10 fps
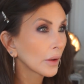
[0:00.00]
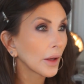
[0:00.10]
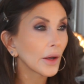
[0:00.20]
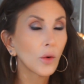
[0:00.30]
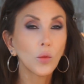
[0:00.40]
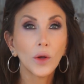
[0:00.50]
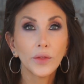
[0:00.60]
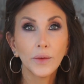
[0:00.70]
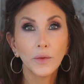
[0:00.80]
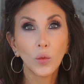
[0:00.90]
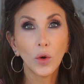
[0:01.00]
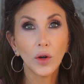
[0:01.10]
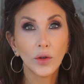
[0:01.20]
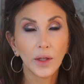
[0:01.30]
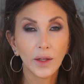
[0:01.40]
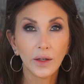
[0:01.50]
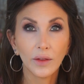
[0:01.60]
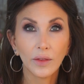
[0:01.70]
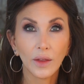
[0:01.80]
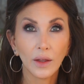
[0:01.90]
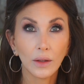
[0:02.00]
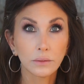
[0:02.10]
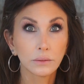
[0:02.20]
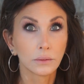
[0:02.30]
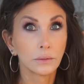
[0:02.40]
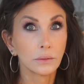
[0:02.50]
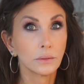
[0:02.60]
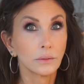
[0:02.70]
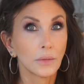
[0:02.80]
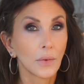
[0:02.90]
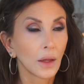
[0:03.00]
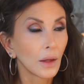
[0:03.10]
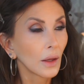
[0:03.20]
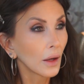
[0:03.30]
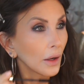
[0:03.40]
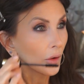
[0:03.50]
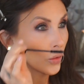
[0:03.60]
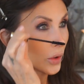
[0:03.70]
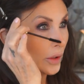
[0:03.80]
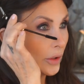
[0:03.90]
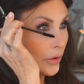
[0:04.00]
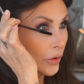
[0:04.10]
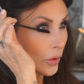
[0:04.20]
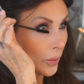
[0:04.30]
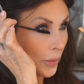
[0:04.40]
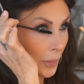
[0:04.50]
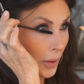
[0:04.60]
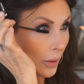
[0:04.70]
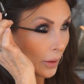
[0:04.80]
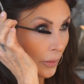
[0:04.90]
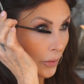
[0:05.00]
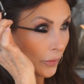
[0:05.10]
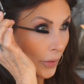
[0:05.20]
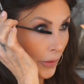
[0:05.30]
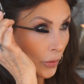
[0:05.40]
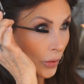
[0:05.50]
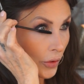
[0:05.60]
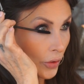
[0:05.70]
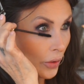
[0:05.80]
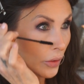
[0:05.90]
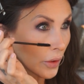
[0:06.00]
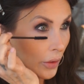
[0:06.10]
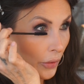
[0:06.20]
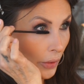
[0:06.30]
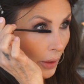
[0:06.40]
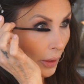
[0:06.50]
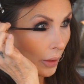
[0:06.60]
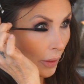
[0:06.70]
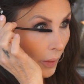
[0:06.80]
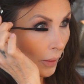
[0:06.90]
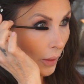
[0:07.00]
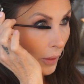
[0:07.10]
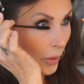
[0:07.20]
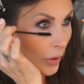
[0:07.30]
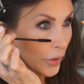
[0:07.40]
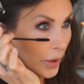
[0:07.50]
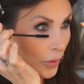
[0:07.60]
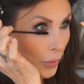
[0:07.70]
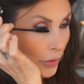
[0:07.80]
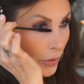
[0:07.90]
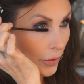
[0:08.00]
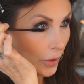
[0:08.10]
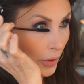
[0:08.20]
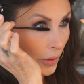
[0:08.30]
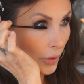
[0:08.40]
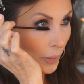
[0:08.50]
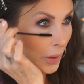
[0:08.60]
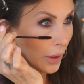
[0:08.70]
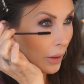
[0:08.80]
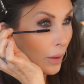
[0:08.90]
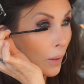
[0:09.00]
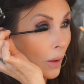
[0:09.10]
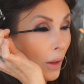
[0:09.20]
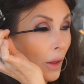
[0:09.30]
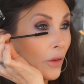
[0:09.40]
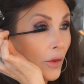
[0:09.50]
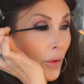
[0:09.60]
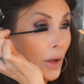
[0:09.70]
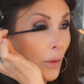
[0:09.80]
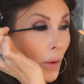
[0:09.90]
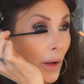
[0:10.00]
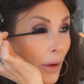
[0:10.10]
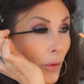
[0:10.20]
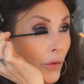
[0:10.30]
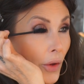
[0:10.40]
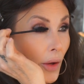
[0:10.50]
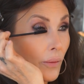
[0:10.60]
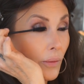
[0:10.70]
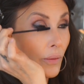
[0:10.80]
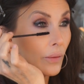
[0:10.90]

I don't want them to walk in and think, I want her doing my makeup. That's the way she looks. No telling what she's going to do to me. So anyway, I was up.